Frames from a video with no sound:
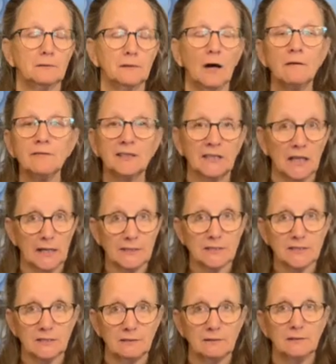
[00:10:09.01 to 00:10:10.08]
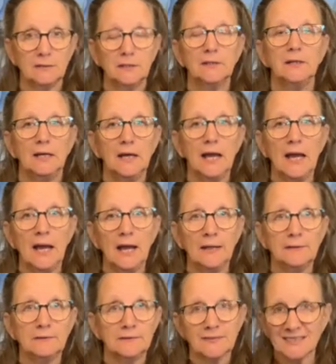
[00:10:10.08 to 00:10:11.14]
oven light,
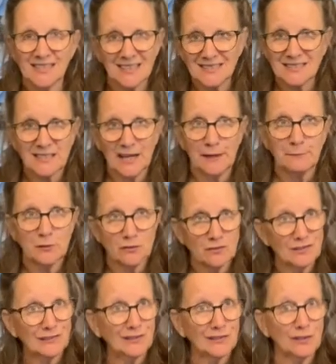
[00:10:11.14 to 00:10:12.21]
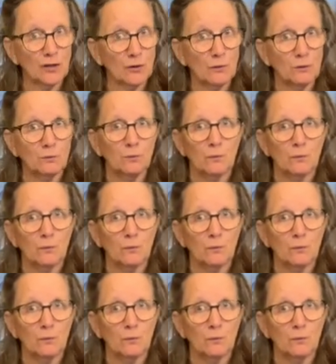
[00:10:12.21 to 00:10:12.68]
and set a timer so you know